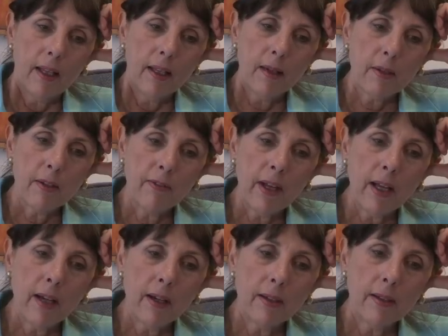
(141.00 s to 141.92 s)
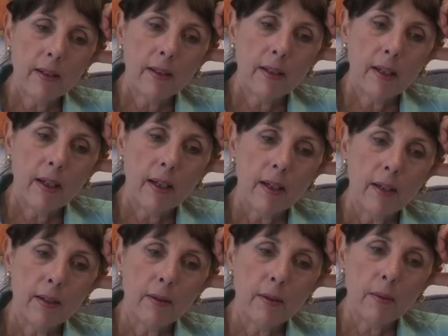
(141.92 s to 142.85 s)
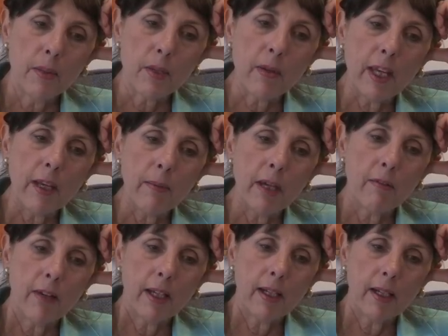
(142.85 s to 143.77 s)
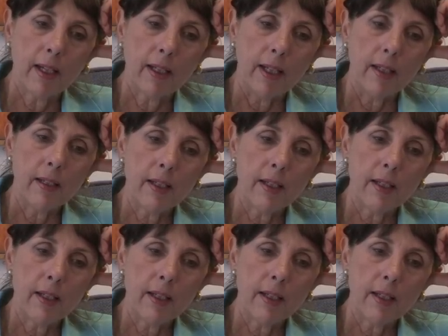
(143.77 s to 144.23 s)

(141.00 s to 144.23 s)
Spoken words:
There was a fellow who was ringing me regularly.